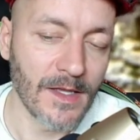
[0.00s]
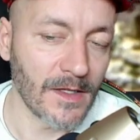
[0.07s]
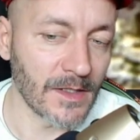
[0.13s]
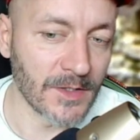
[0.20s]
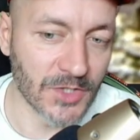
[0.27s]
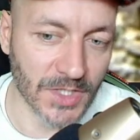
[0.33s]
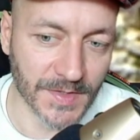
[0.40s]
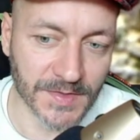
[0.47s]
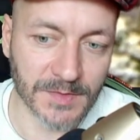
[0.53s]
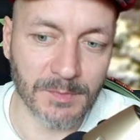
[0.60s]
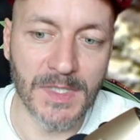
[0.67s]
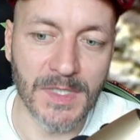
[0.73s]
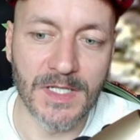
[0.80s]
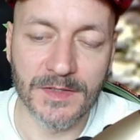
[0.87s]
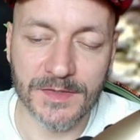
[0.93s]
it just
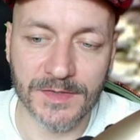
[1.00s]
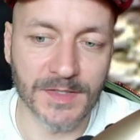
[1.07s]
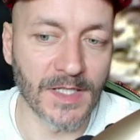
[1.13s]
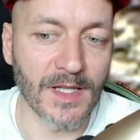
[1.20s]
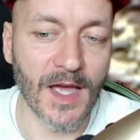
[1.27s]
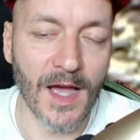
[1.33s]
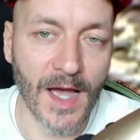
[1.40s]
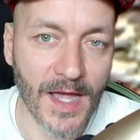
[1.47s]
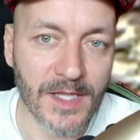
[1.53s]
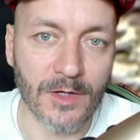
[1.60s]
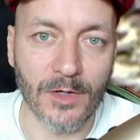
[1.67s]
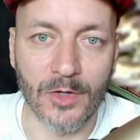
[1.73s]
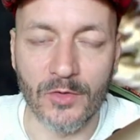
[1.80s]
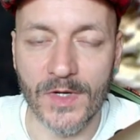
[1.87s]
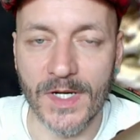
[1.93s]
means that I
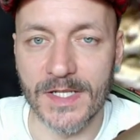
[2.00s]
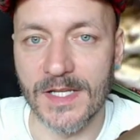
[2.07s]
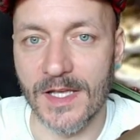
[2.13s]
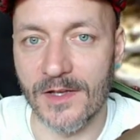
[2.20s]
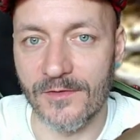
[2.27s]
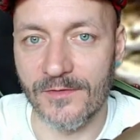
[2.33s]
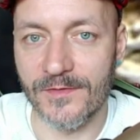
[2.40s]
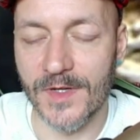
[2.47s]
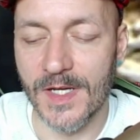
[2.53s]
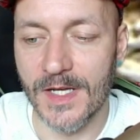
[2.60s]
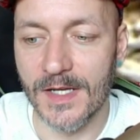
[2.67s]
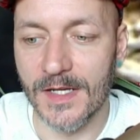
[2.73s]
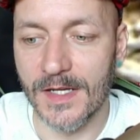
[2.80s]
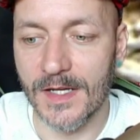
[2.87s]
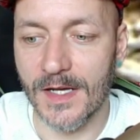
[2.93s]
already have
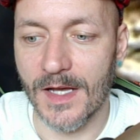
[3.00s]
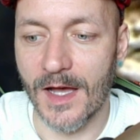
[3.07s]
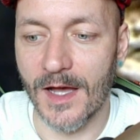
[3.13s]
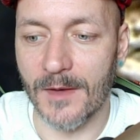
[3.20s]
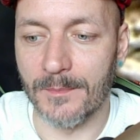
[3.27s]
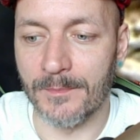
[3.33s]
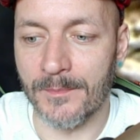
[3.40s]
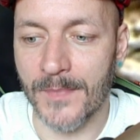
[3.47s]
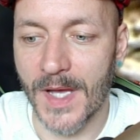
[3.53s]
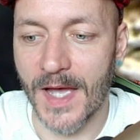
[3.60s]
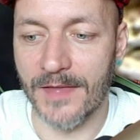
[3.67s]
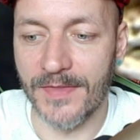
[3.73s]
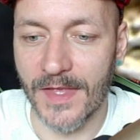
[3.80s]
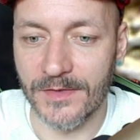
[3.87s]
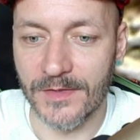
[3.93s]

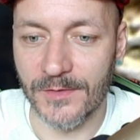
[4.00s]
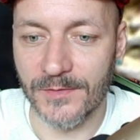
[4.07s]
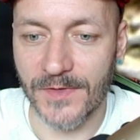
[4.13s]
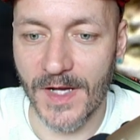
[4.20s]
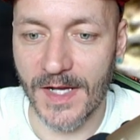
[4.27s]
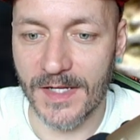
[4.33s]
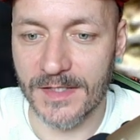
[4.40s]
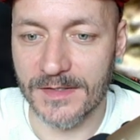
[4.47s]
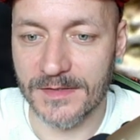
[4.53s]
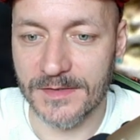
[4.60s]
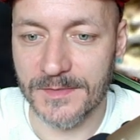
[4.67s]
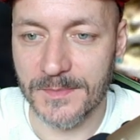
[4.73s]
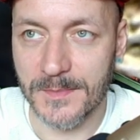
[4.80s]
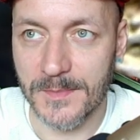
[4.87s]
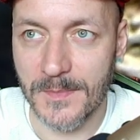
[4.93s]
identified
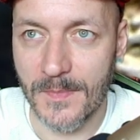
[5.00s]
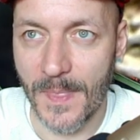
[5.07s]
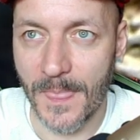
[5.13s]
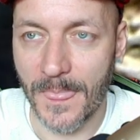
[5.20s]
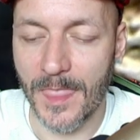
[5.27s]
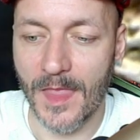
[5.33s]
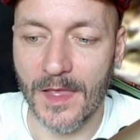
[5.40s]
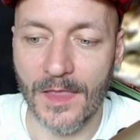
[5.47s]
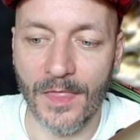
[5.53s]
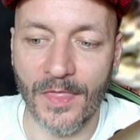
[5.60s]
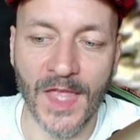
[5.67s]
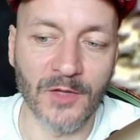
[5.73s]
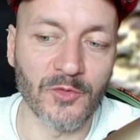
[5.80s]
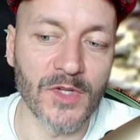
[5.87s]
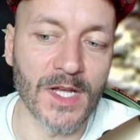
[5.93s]

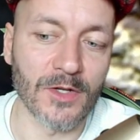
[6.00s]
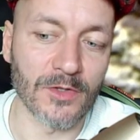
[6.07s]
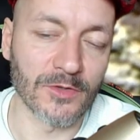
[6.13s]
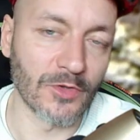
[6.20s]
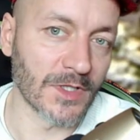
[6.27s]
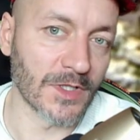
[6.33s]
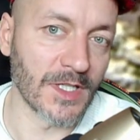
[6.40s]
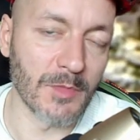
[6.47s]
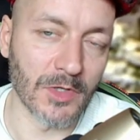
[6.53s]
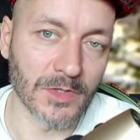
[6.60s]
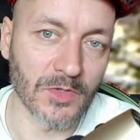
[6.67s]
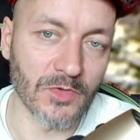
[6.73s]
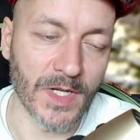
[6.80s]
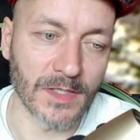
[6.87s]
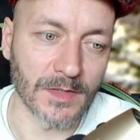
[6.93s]
that we are not talking about
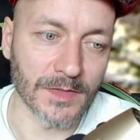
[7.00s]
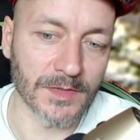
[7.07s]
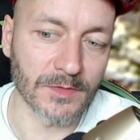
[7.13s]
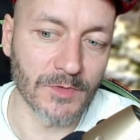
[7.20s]
craters.